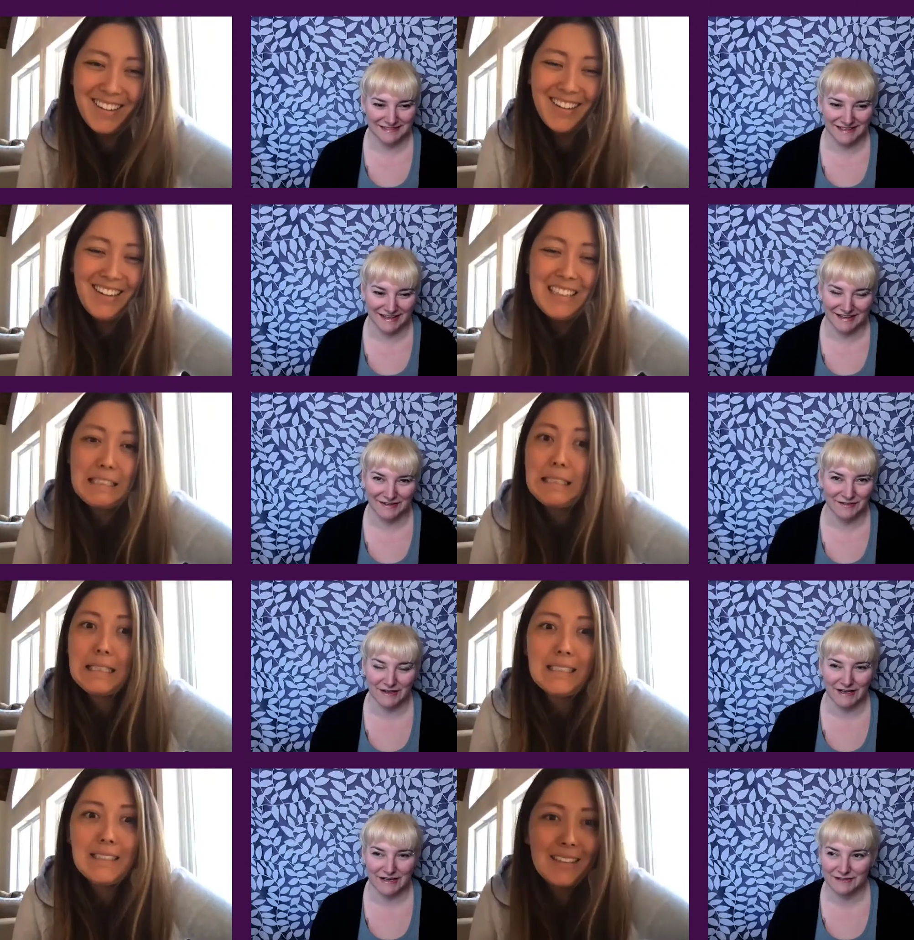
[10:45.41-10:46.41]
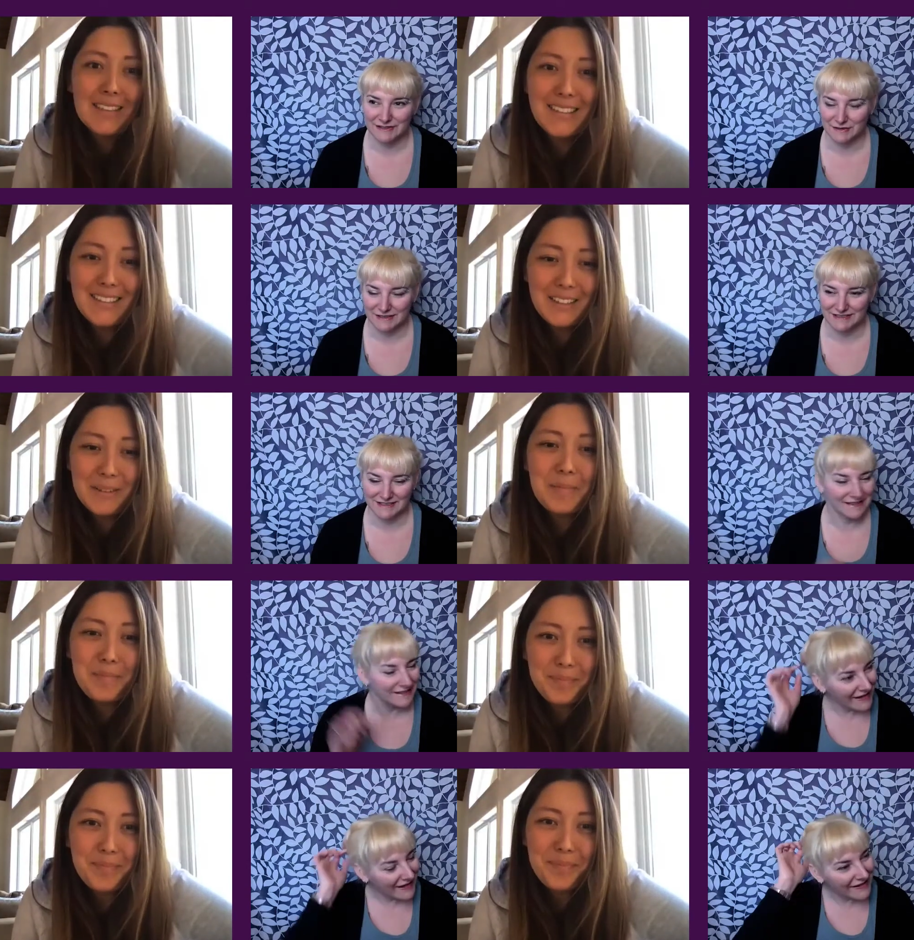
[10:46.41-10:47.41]
Speaker 1: yeah oh my god it was crazy
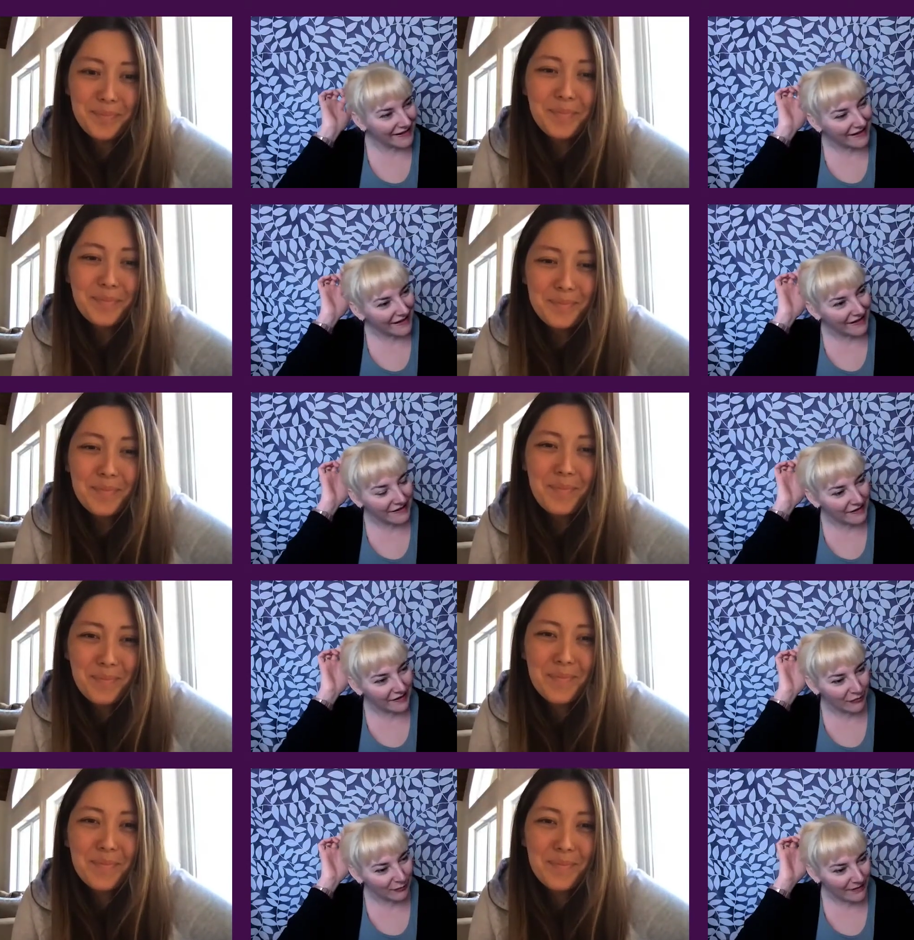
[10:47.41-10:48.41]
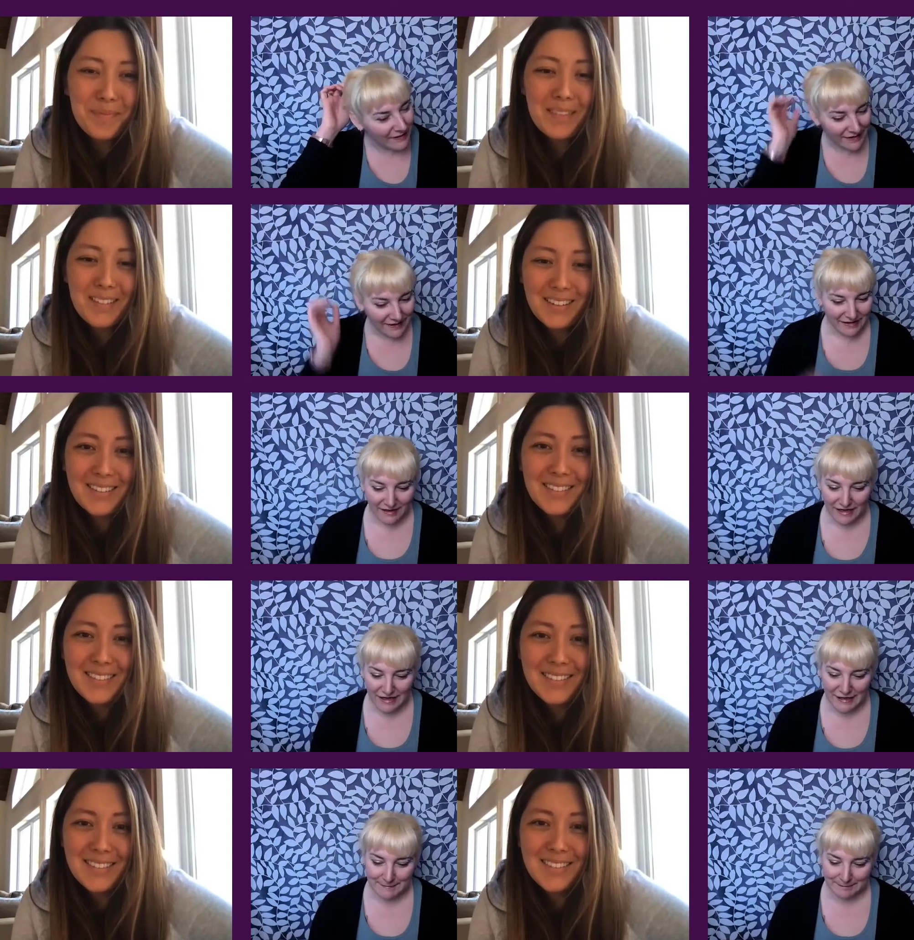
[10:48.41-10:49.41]
and i ended up
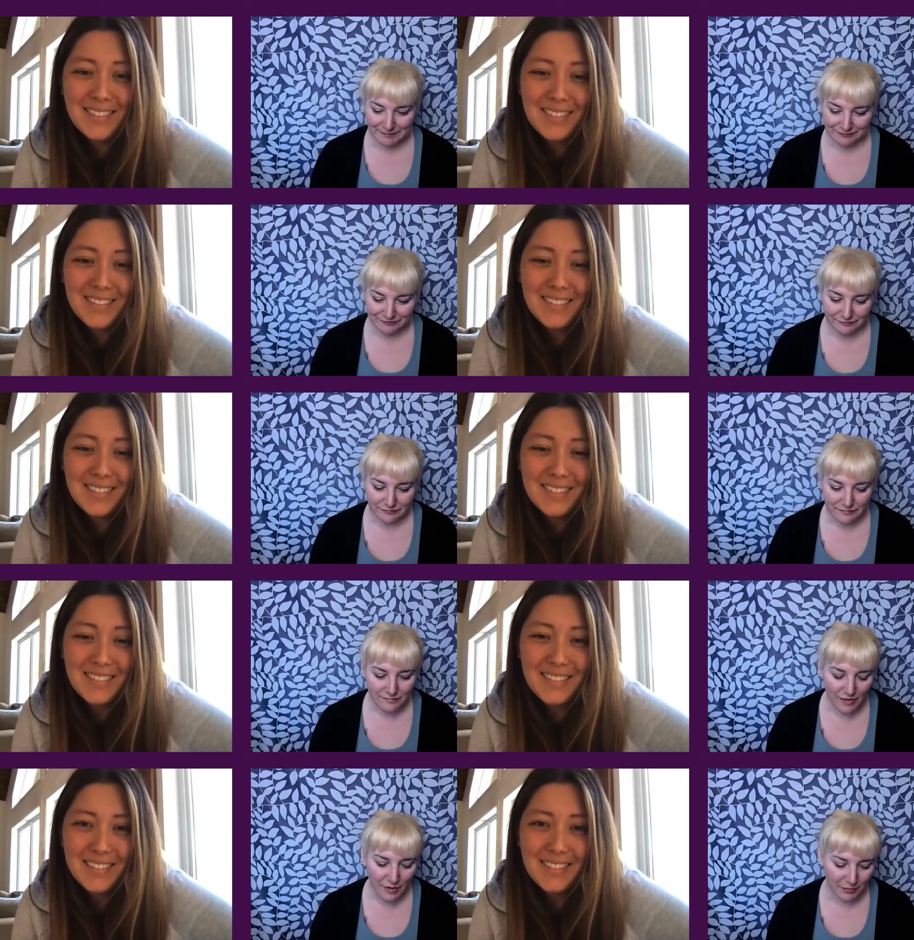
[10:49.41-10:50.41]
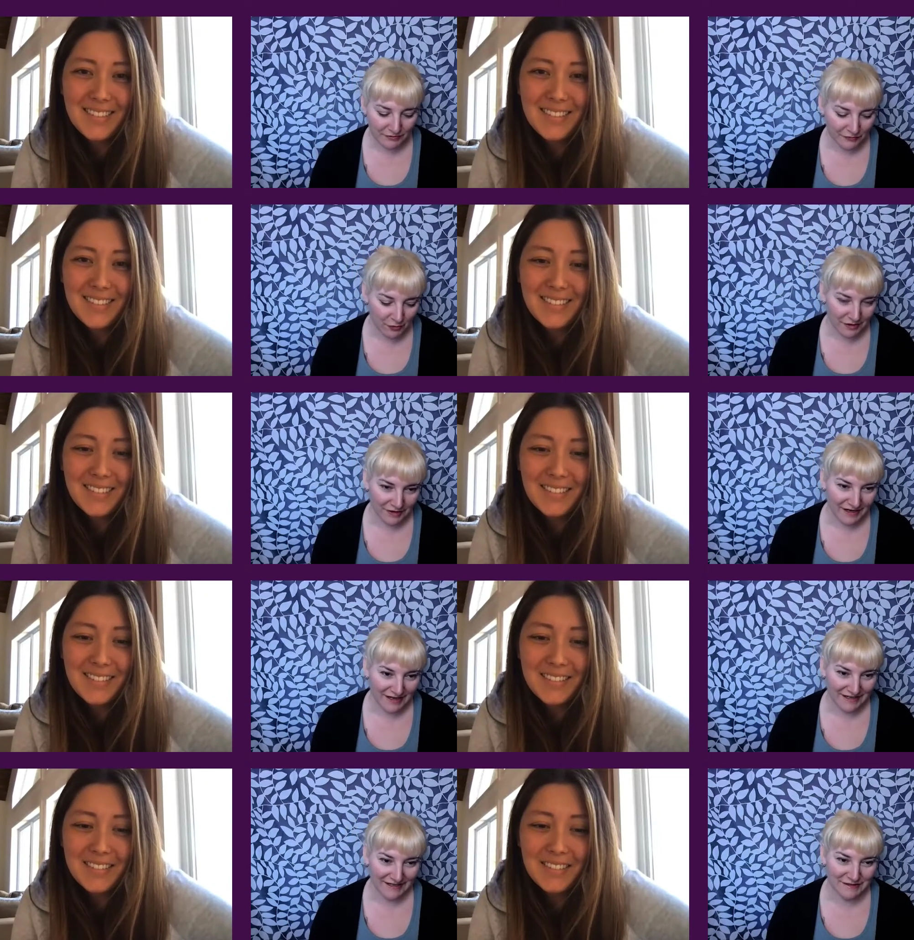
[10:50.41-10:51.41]
um before
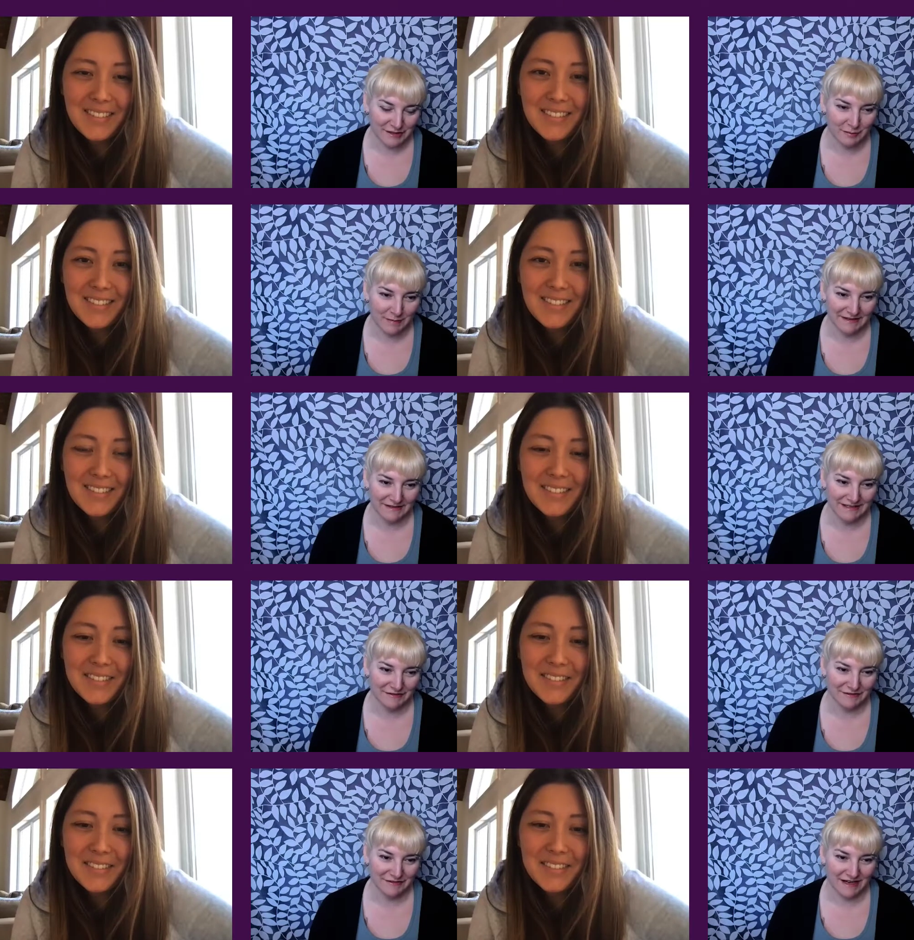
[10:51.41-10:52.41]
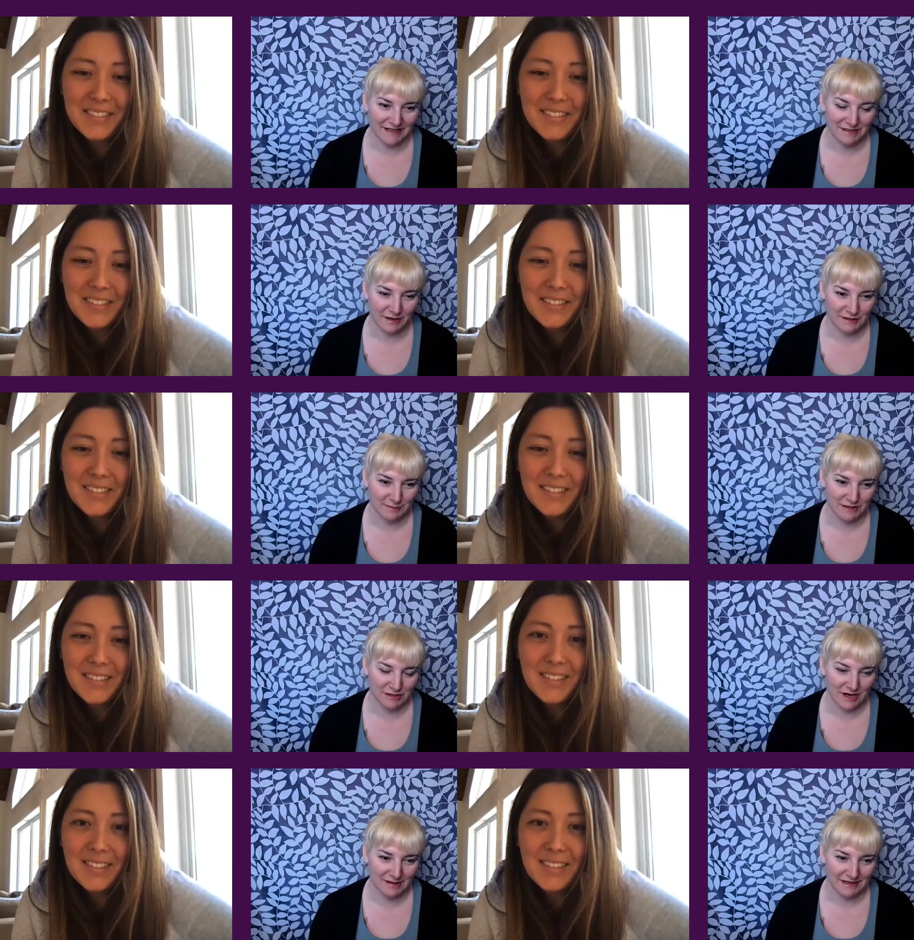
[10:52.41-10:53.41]
I took my leave, I talked to my
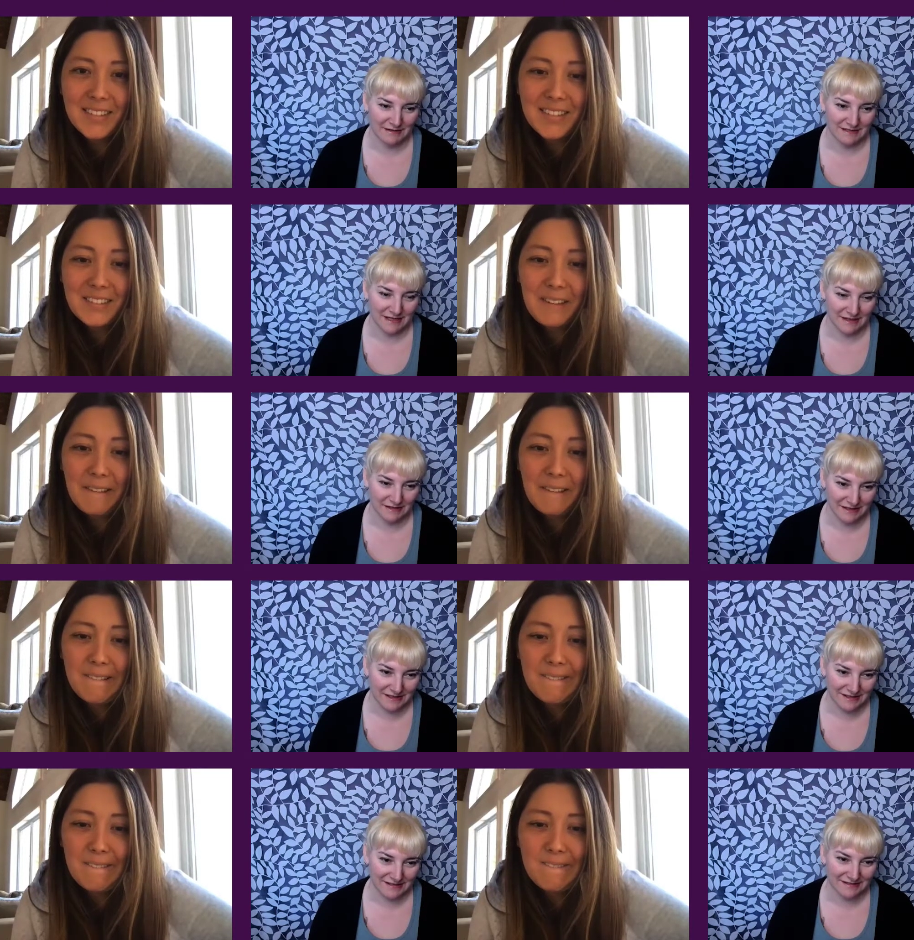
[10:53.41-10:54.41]
job and I was like, look,